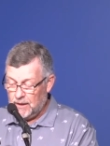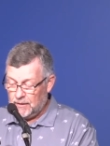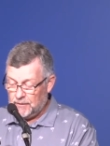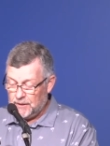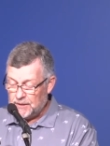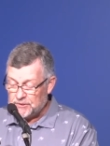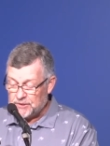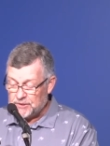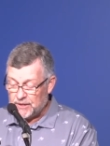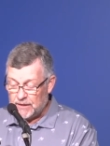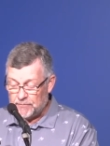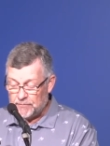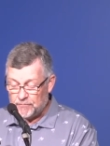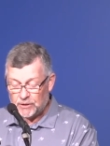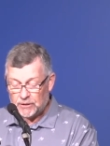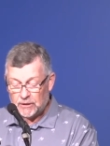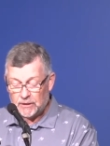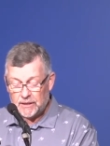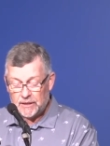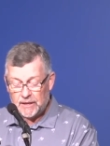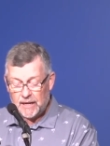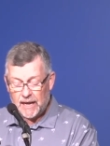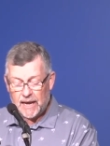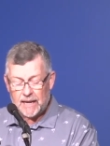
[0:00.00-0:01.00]
This
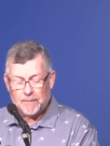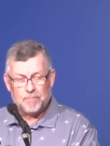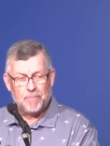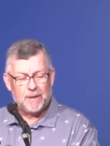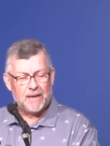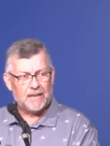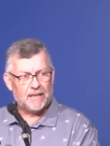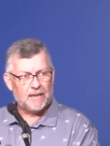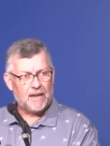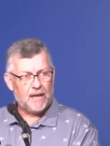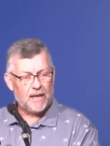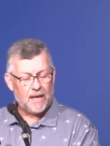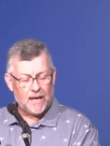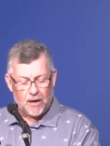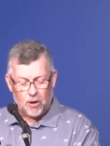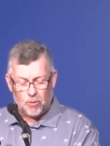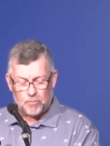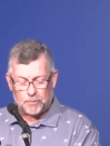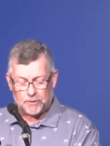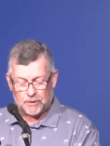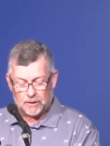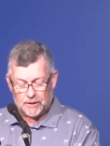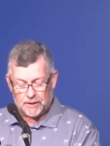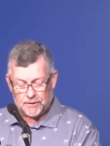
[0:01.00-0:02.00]
invalid had been
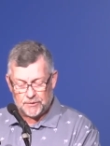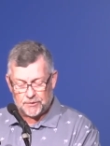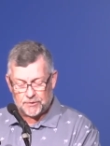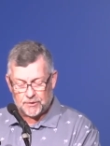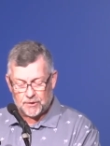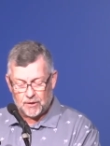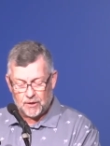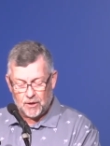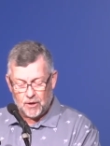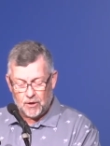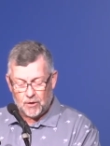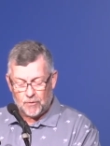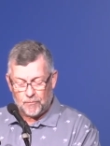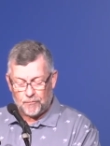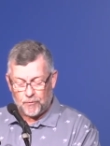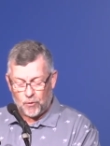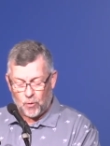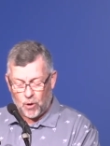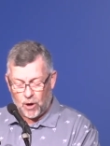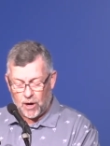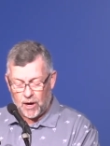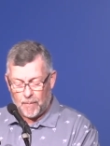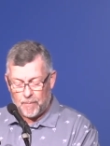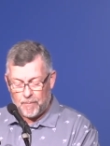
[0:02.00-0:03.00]
helpless
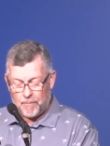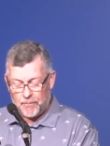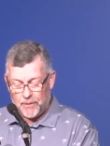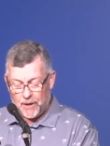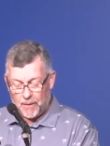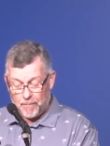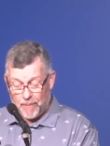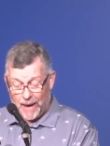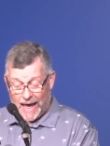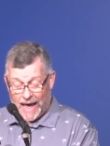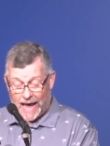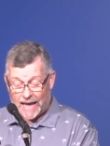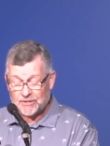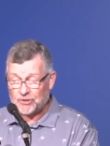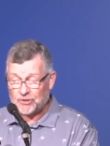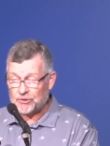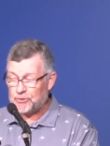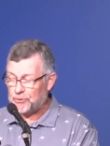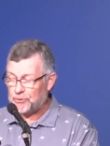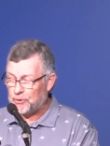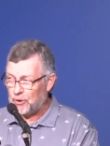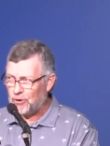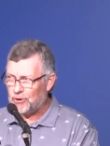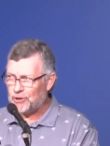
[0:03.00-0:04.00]
for the
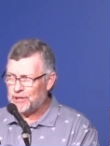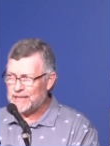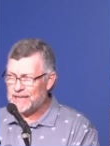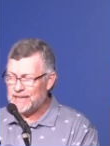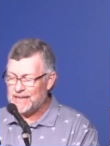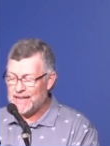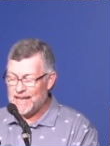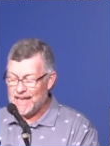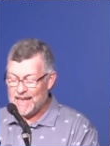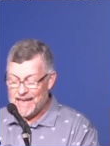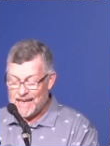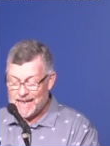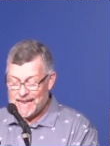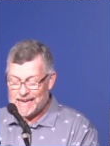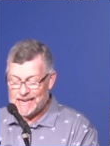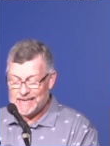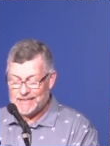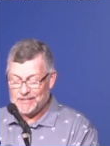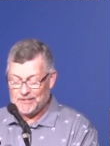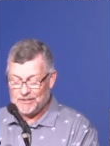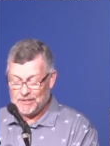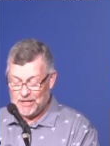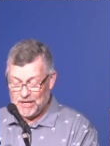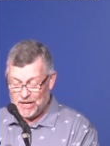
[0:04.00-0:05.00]
past
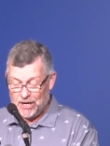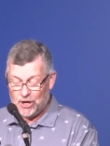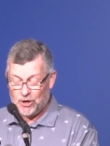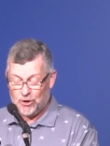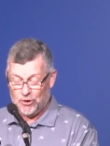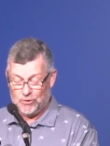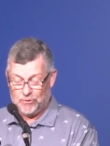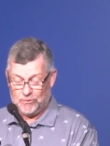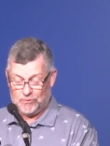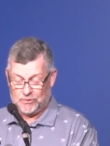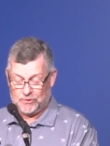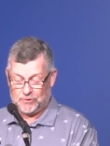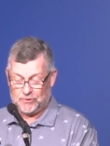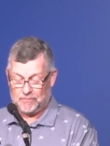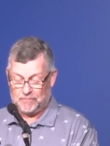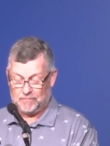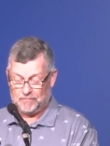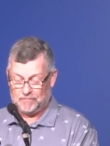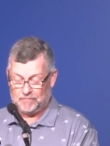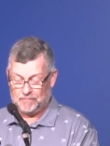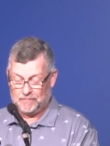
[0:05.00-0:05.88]
38 years.